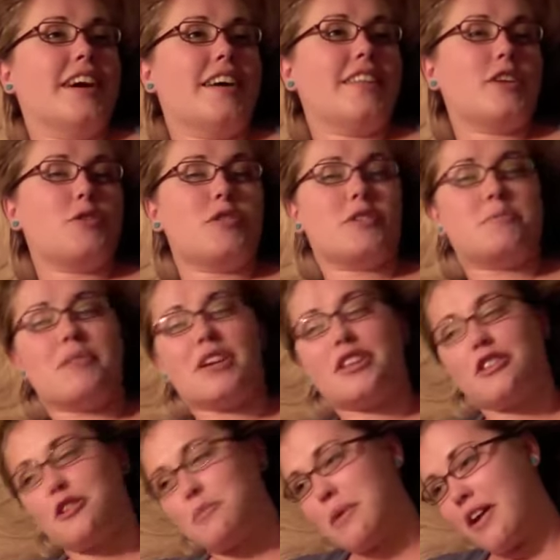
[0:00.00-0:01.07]
I think we can make
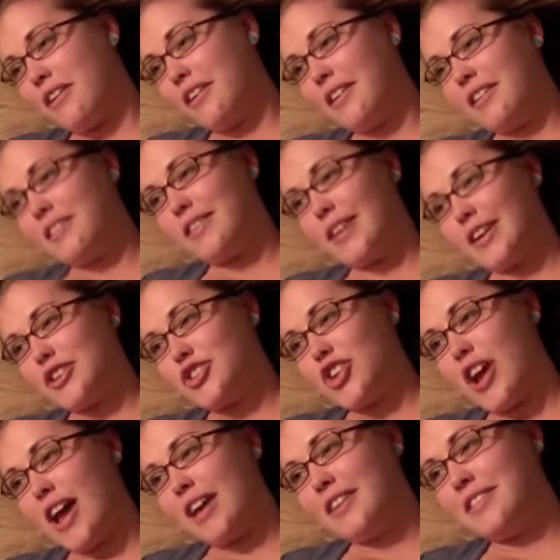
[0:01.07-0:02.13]
this better on a second
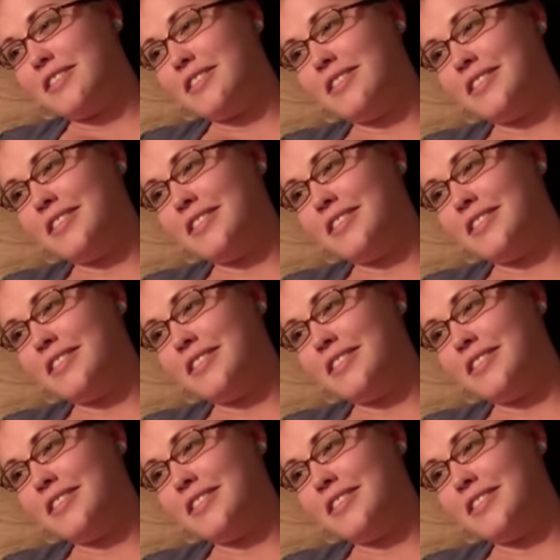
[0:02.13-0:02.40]
try.